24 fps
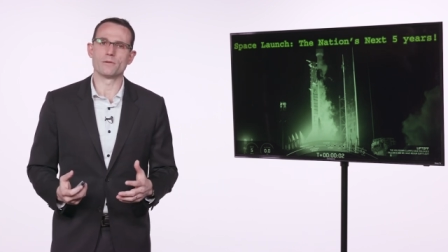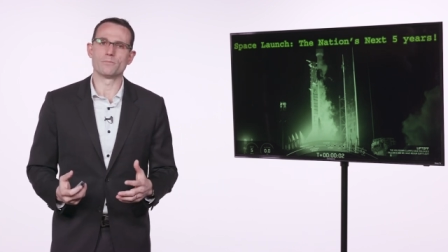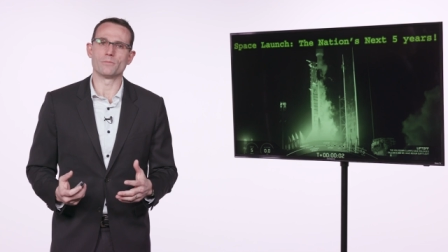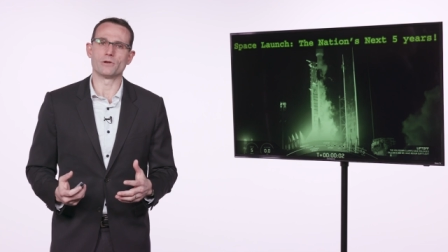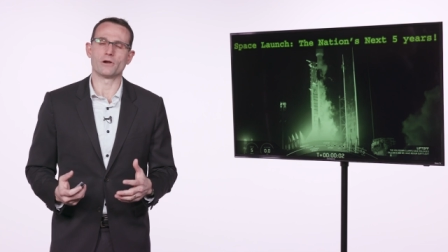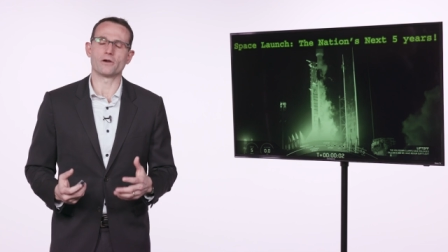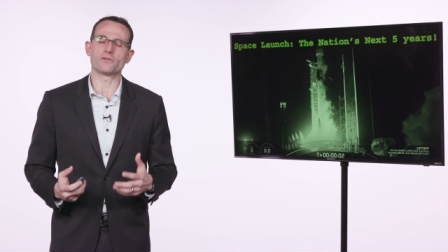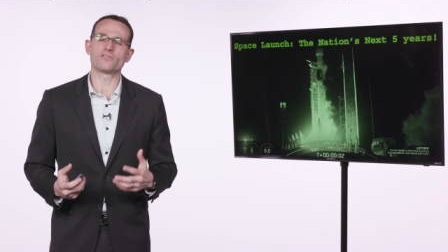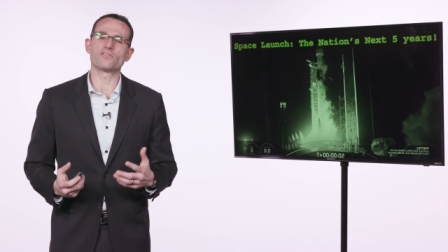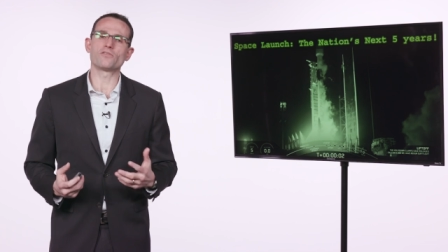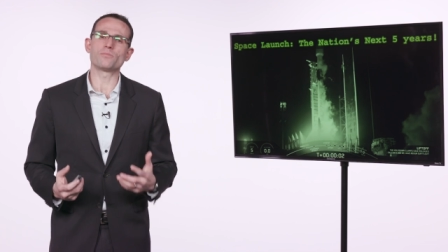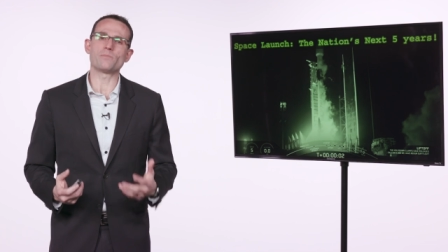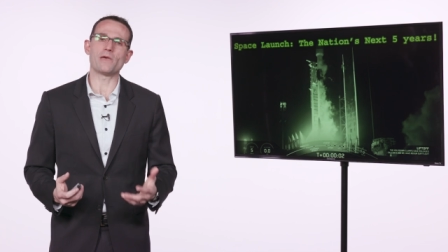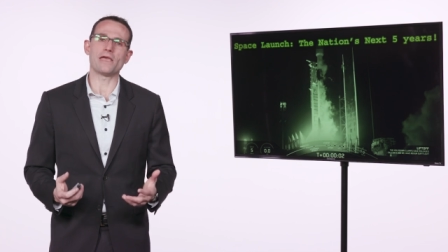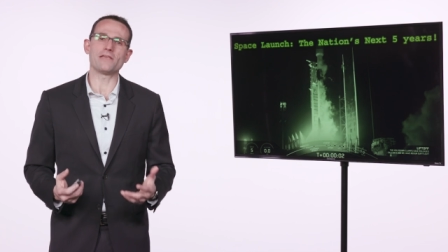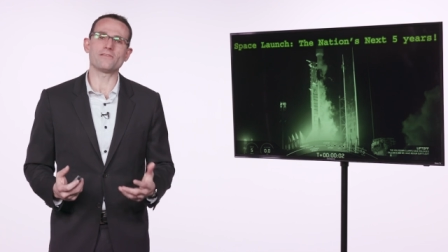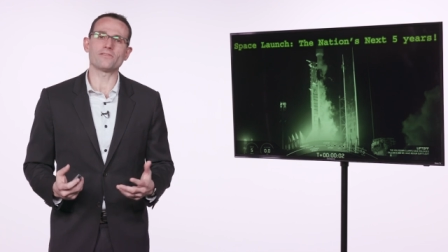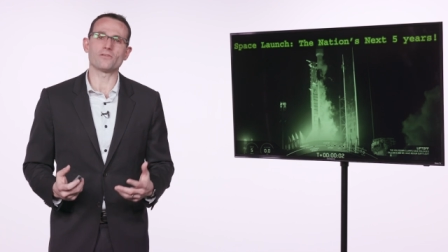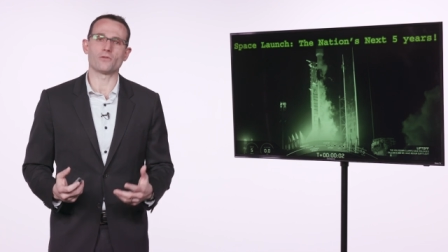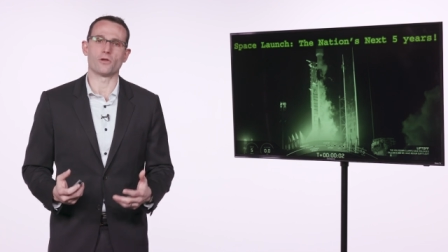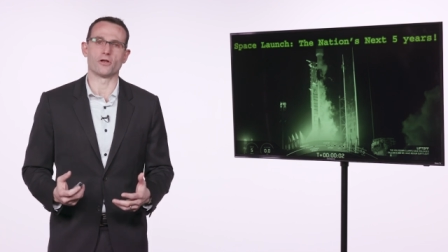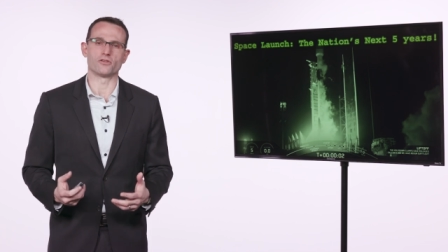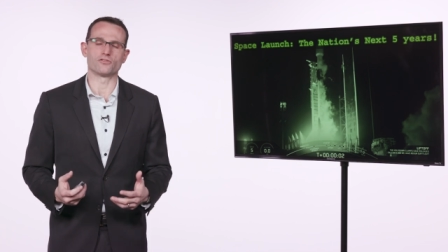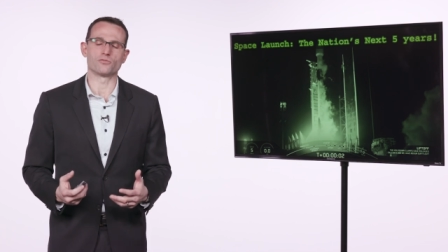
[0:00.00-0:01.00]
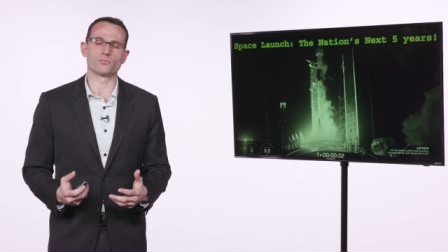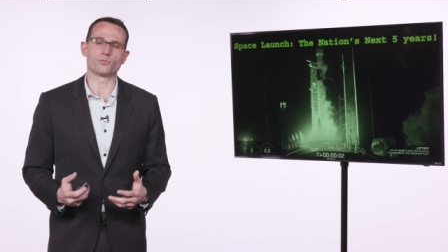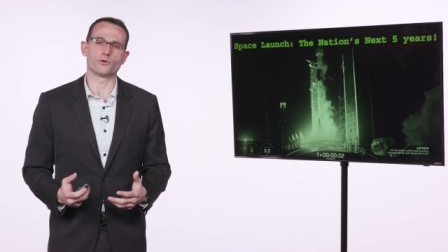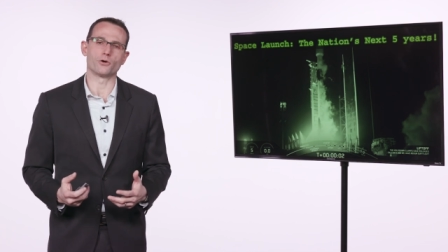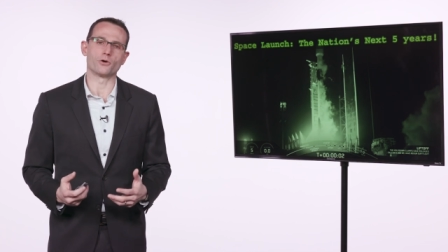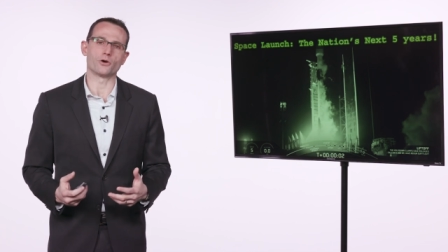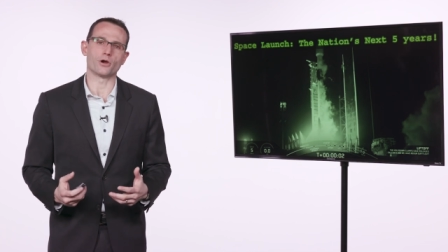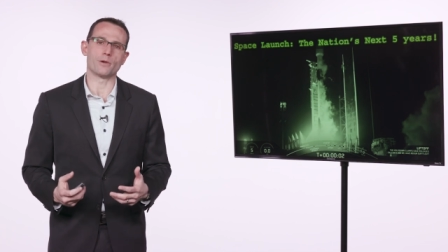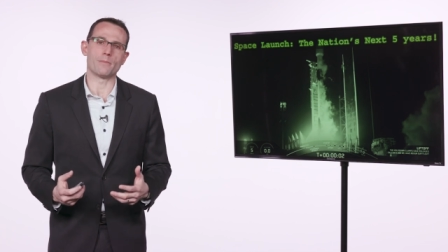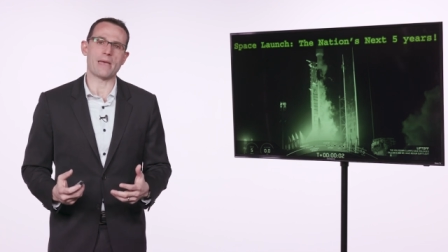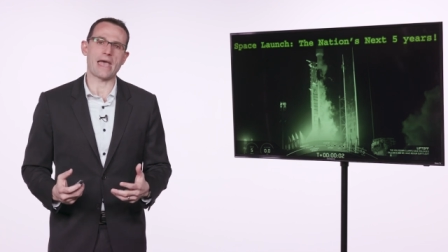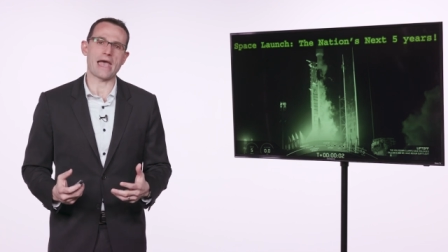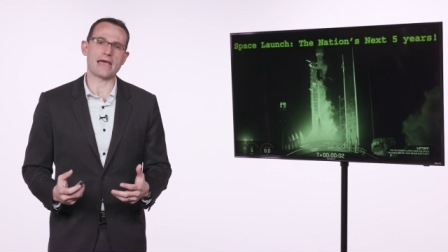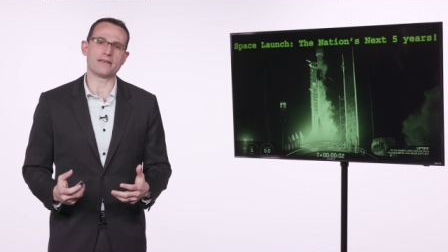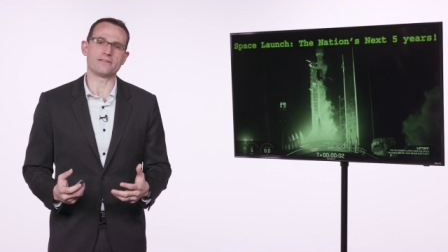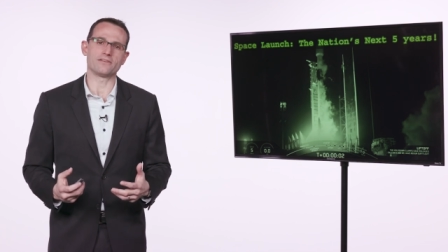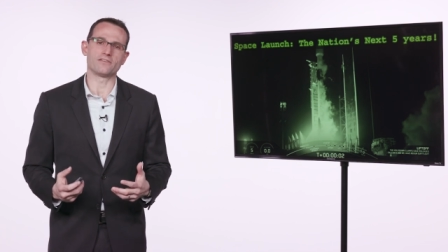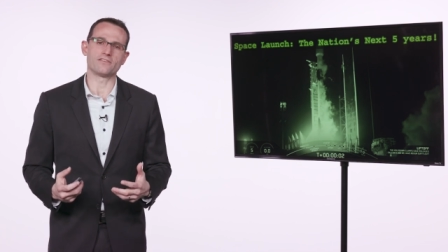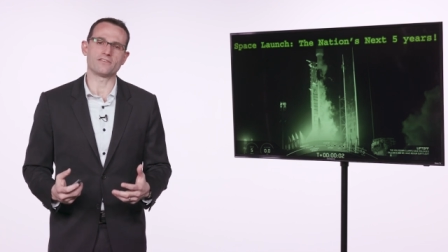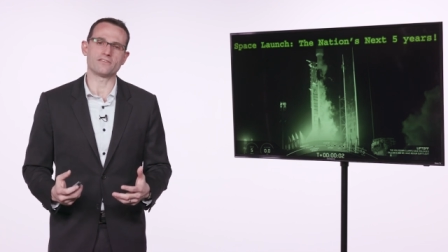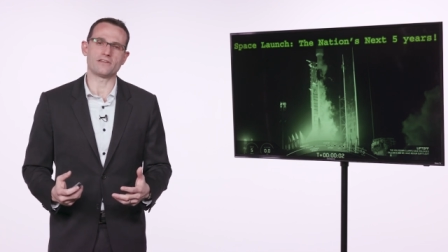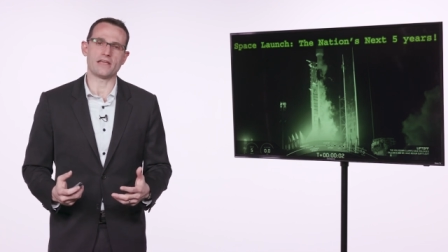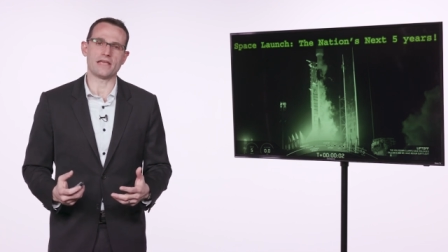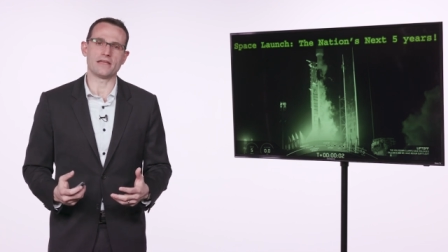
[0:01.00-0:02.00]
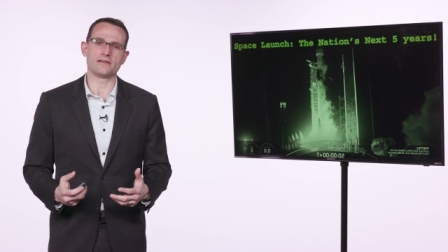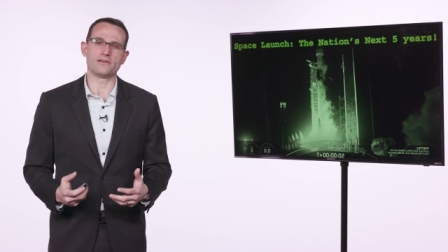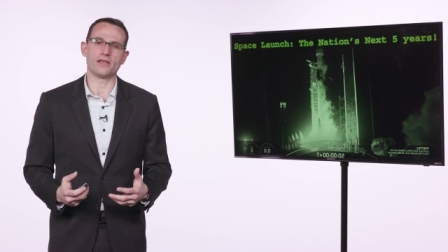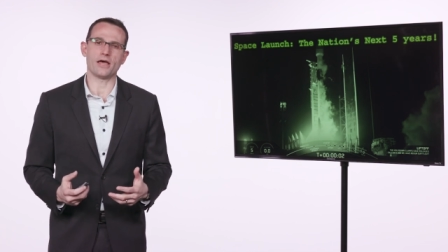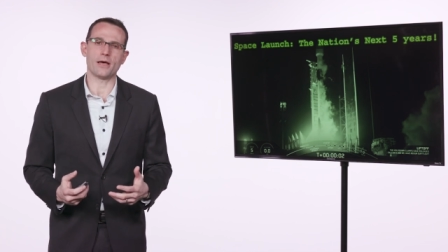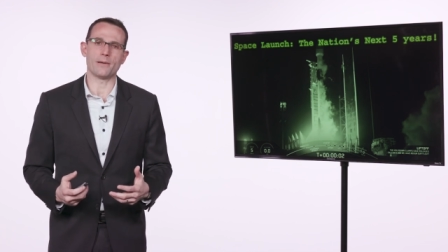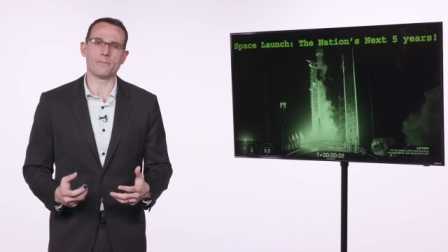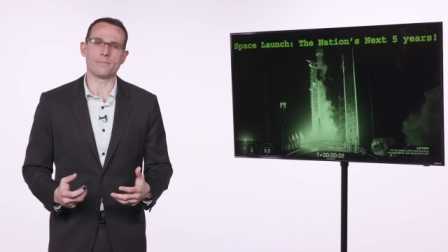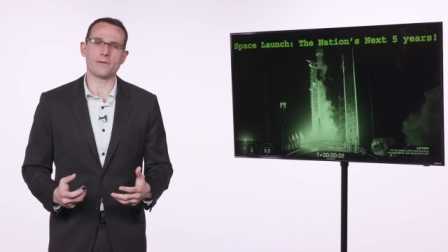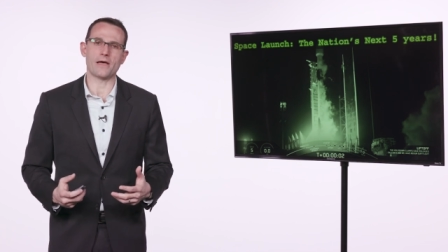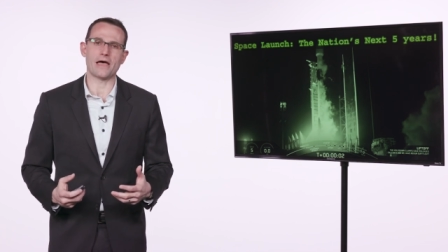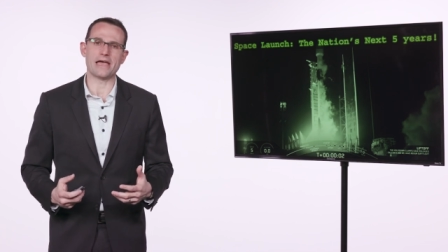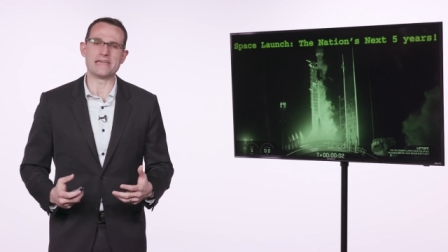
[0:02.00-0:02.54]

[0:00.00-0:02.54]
But our space launch program had to stand up